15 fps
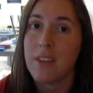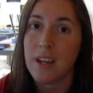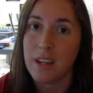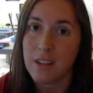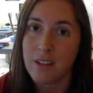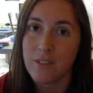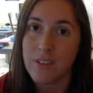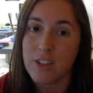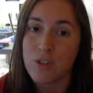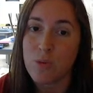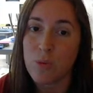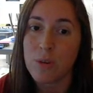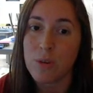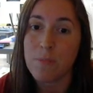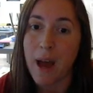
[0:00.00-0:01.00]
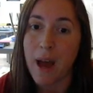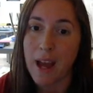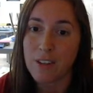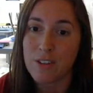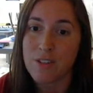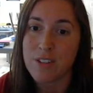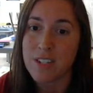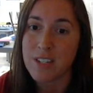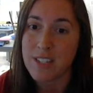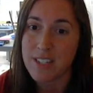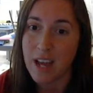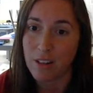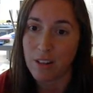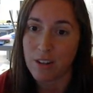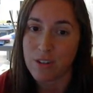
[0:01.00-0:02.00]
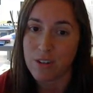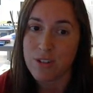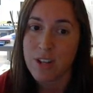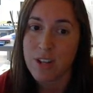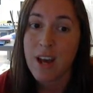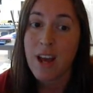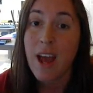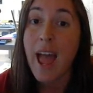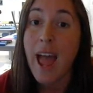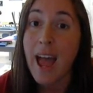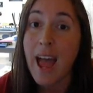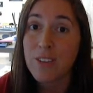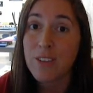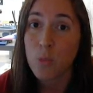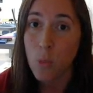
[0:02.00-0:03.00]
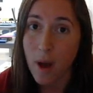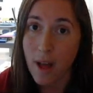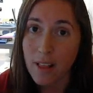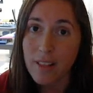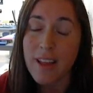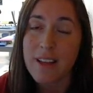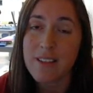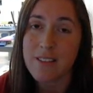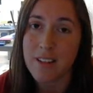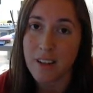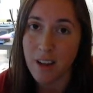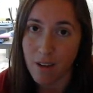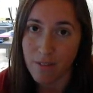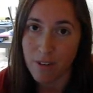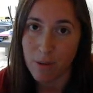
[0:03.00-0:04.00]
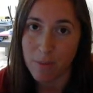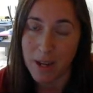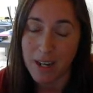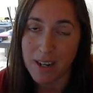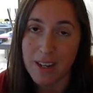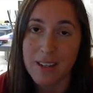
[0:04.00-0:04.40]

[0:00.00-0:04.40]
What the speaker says: the individual buyers and sellers as well as the government.